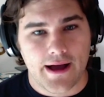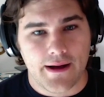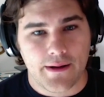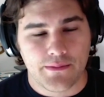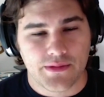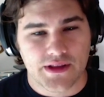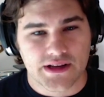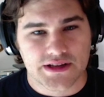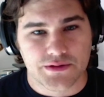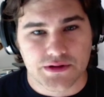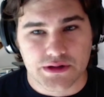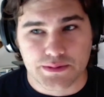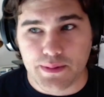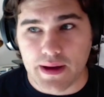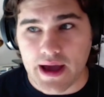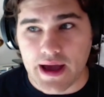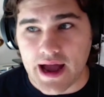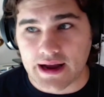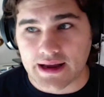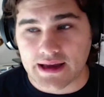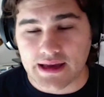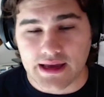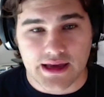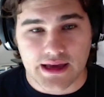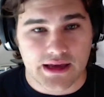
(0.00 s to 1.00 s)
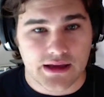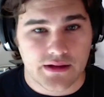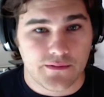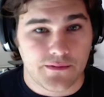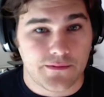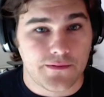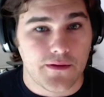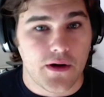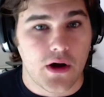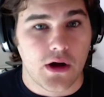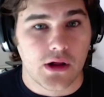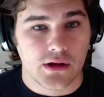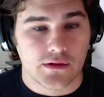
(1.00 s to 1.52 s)
This was back in
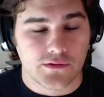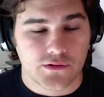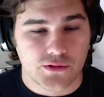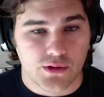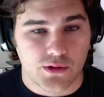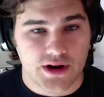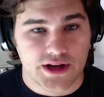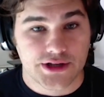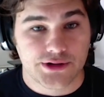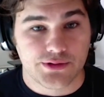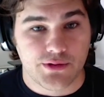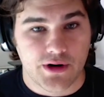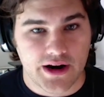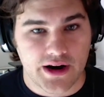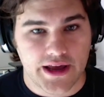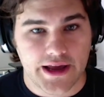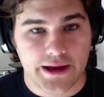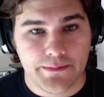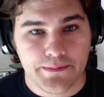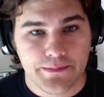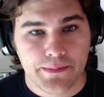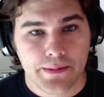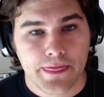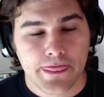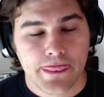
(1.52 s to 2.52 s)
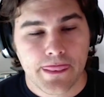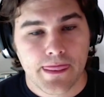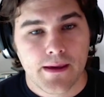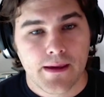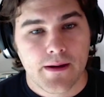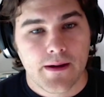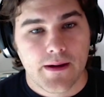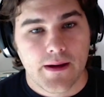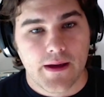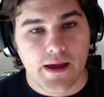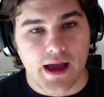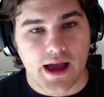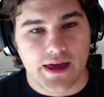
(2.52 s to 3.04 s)
fall of 2020.
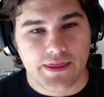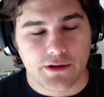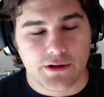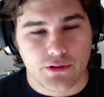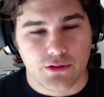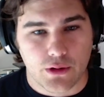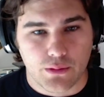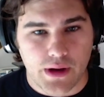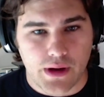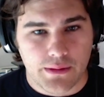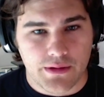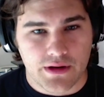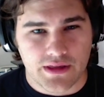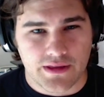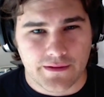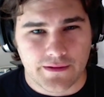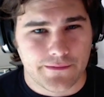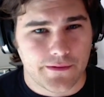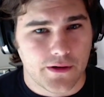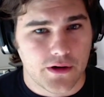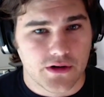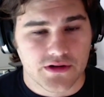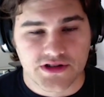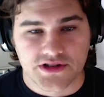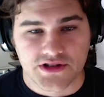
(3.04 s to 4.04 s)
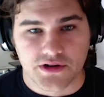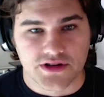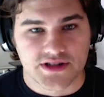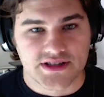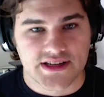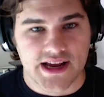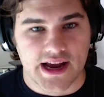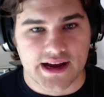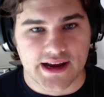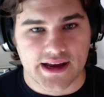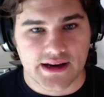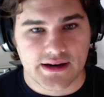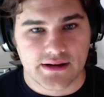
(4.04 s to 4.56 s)
I think we're maybe the first or
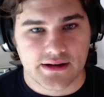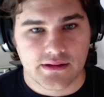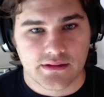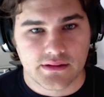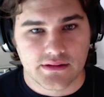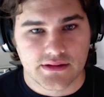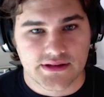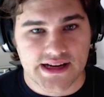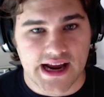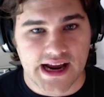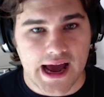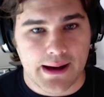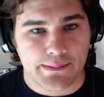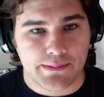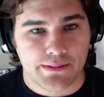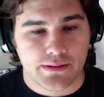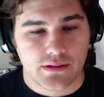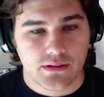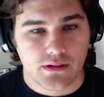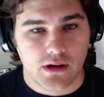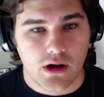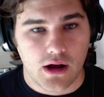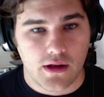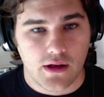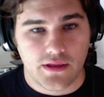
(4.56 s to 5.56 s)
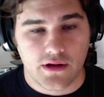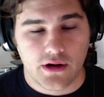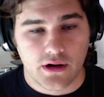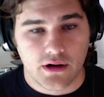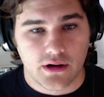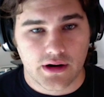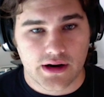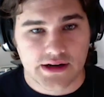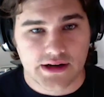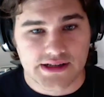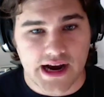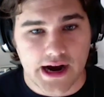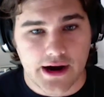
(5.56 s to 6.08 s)
second dApp on their
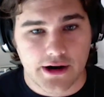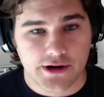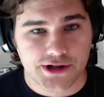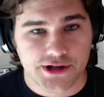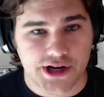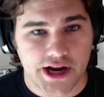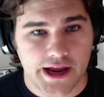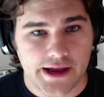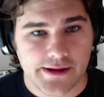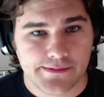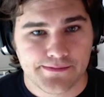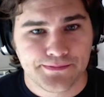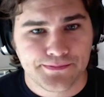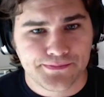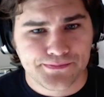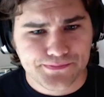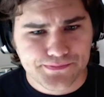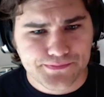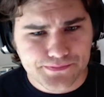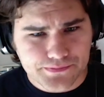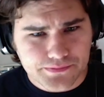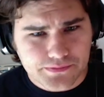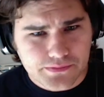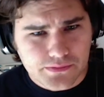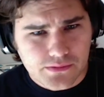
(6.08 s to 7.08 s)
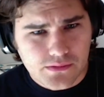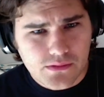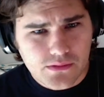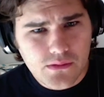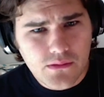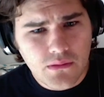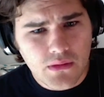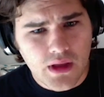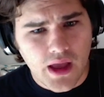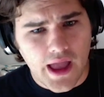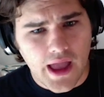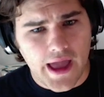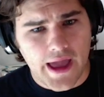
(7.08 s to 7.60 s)
entire chain.
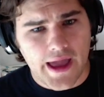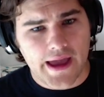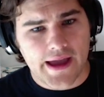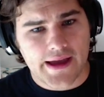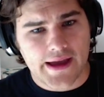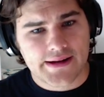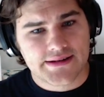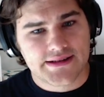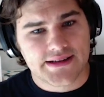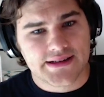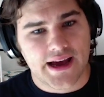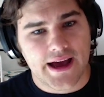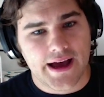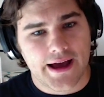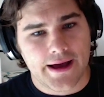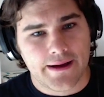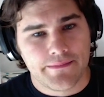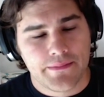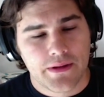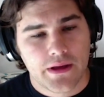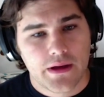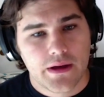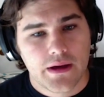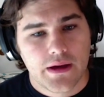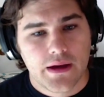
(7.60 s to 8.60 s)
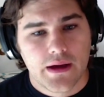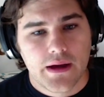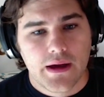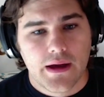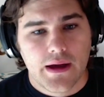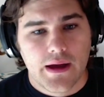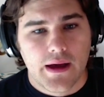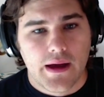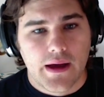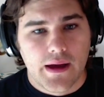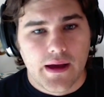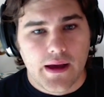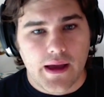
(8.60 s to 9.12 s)
And
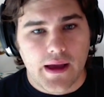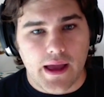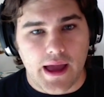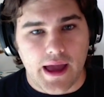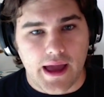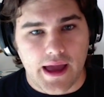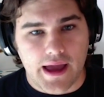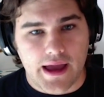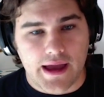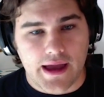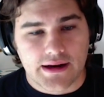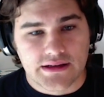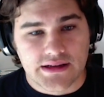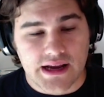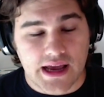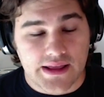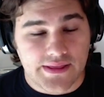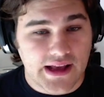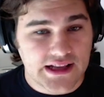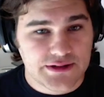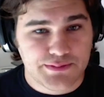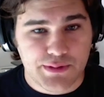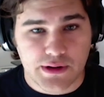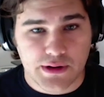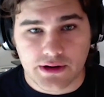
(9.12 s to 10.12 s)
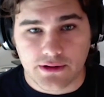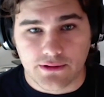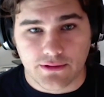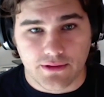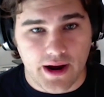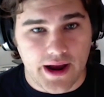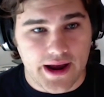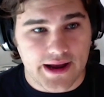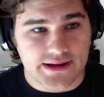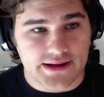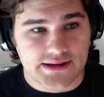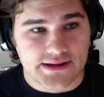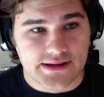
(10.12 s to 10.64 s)
that's been
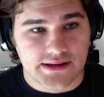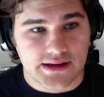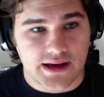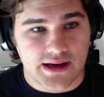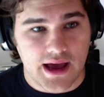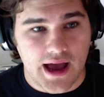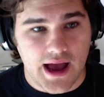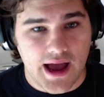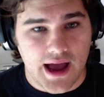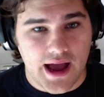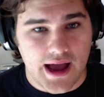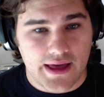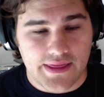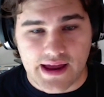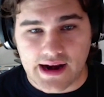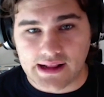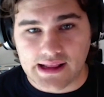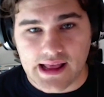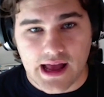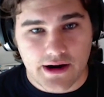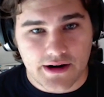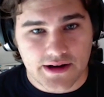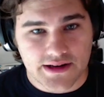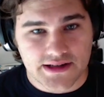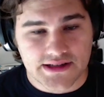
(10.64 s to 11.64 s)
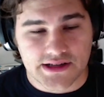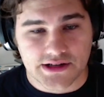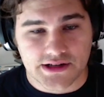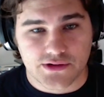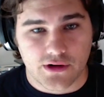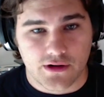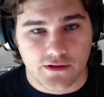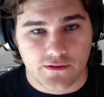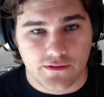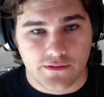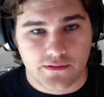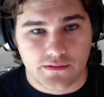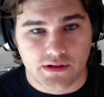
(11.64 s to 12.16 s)
great. That allowed us to
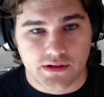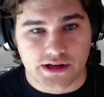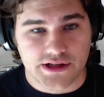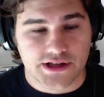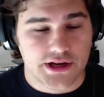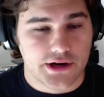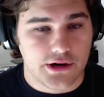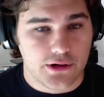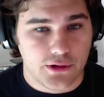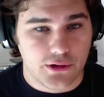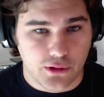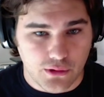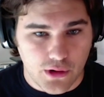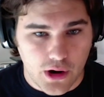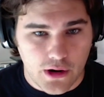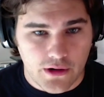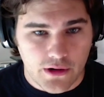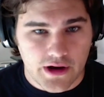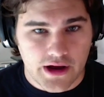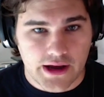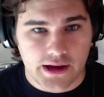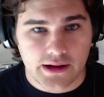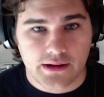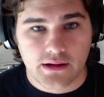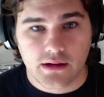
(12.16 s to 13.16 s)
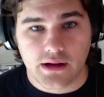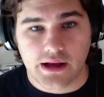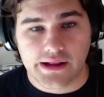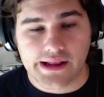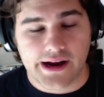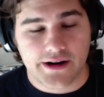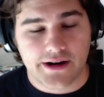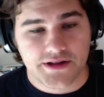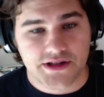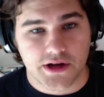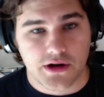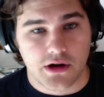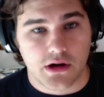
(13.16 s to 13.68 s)
sort of continue growing,
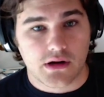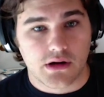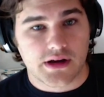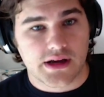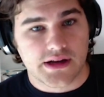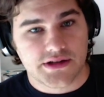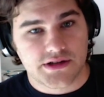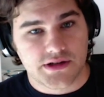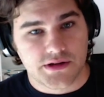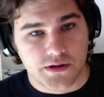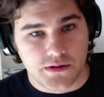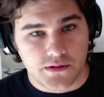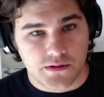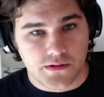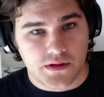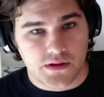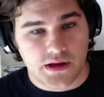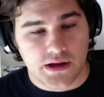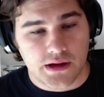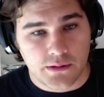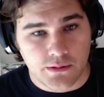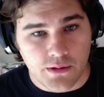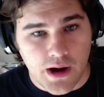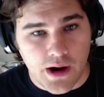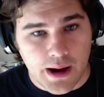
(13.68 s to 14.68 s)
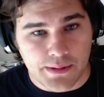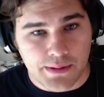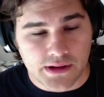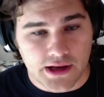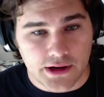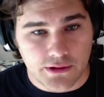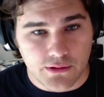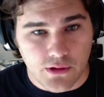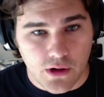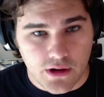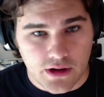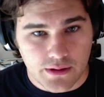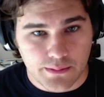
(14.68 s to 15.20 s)
allowed us to hook into the rapidly
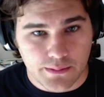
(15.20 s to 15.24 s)
growing